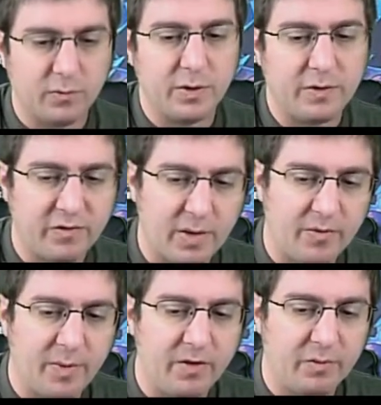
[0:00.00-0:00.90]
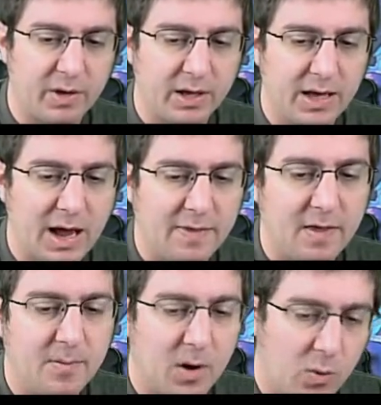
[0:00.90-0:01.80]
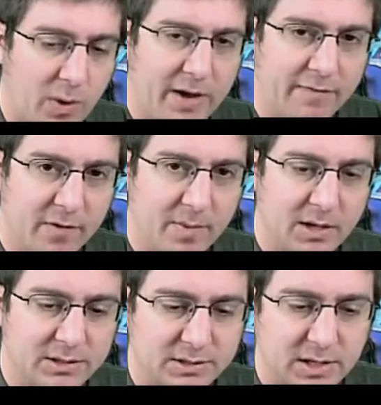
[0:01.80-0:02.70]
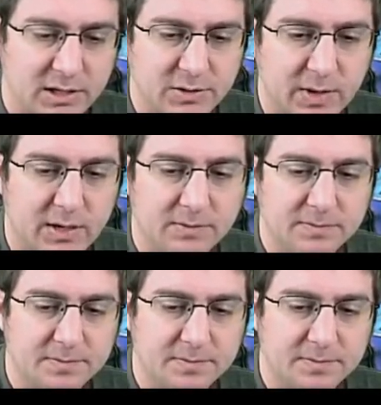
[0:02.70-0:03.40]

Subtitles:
we're in the same space, we can guide them away from us as well.